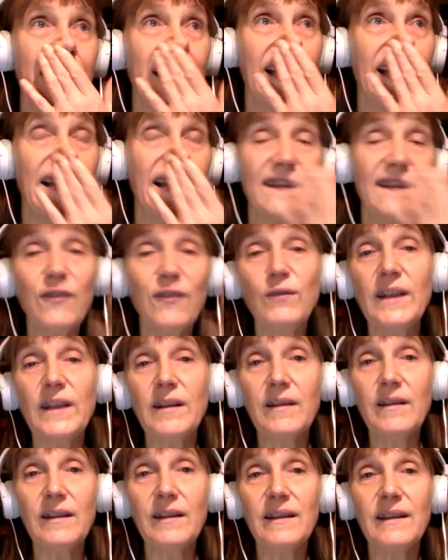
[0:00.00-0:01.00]
and so
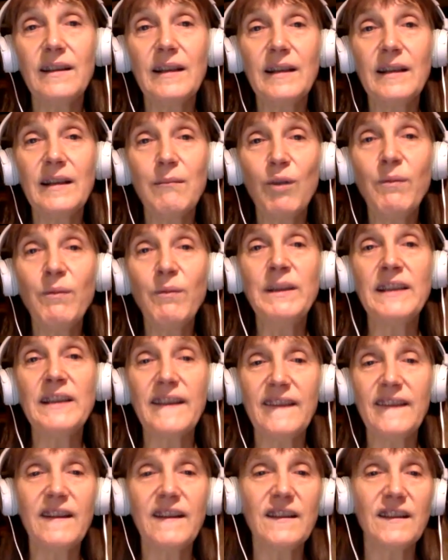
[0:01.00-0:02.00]
then the moment I
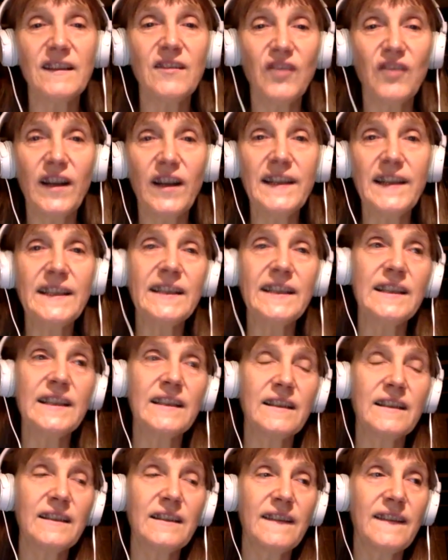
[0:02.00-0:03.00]
started
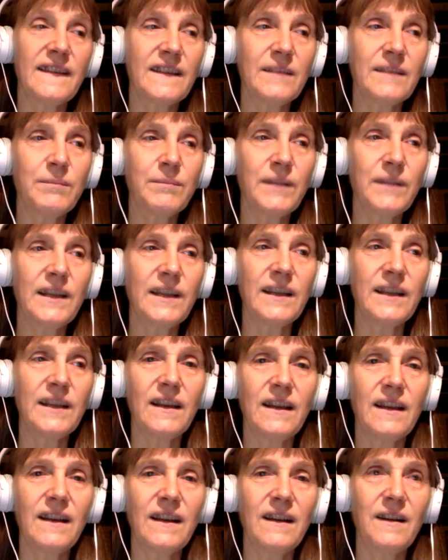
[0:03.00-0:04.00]
writing the script,
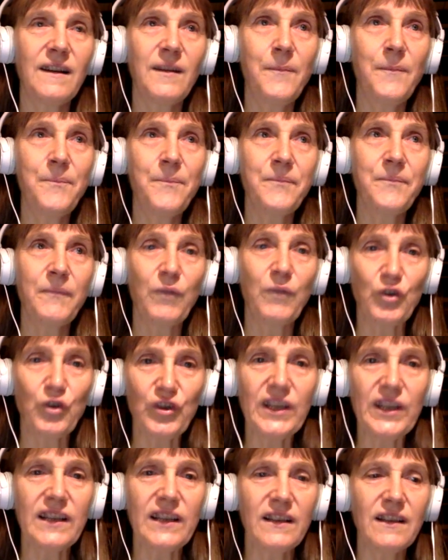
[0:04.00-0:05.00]
for
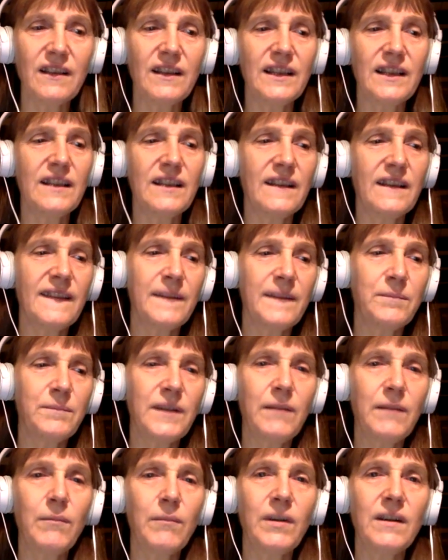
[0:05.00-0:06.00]
real in
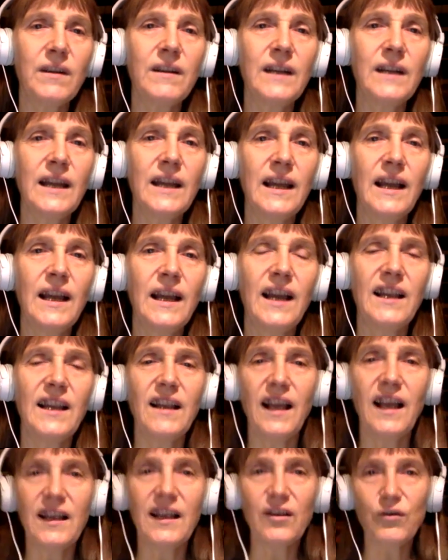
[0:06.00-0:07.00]
September,
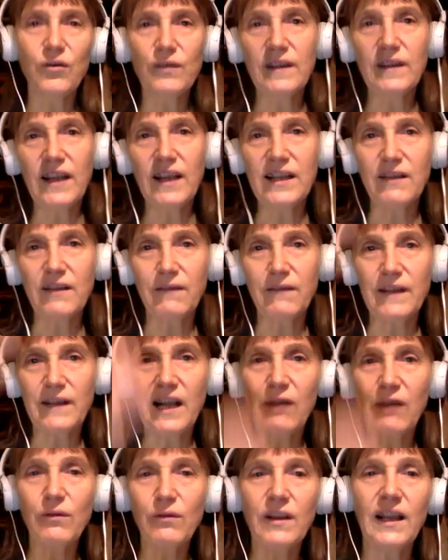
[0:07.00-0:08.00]
I wrote kind of an
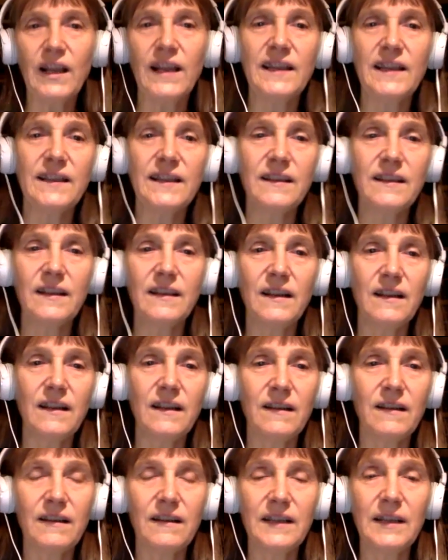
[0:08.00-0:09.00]
outline
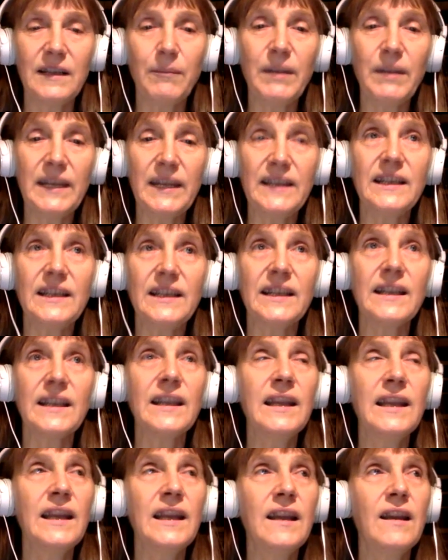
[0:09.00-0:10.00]
in the beginning
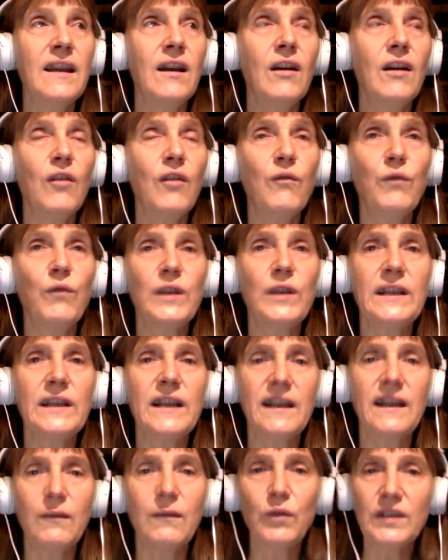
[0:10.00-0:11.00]
of what
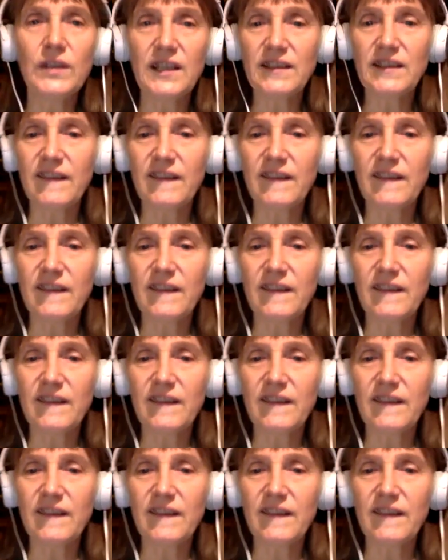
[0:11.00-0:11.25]
I wanted the